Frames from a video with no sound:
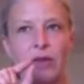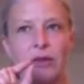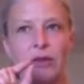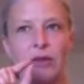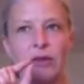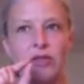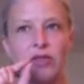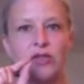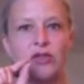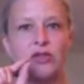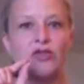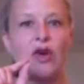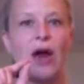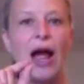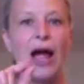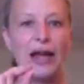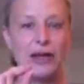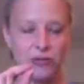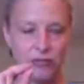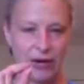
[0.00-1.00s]
the
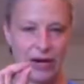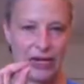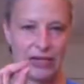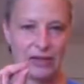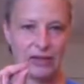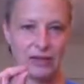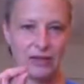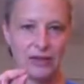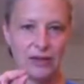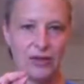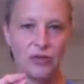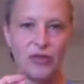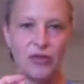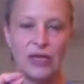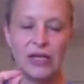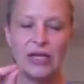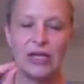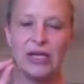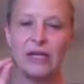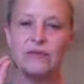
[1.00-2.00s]
stride rate
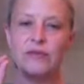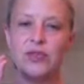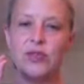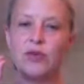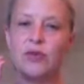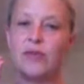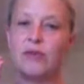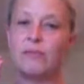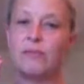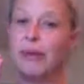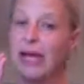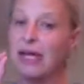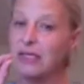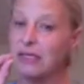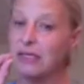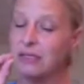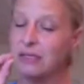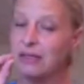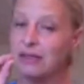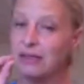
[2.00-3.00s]
that gives you the
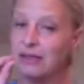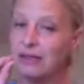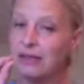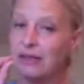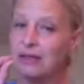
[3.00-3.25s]
best